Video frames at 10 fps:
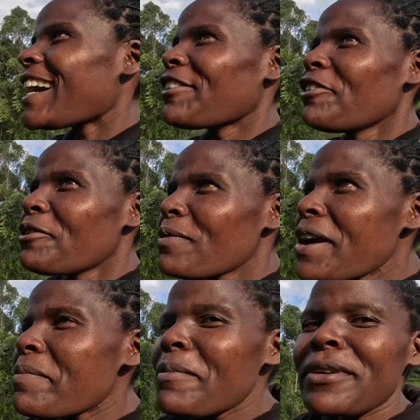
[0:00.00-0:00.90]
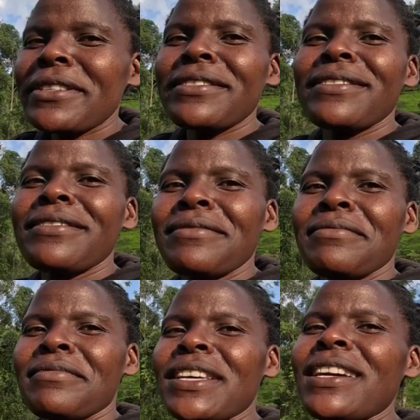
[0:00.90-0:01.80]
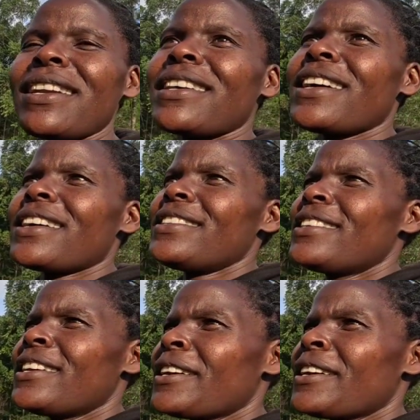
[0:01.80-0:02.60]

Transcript: don't know why people think like that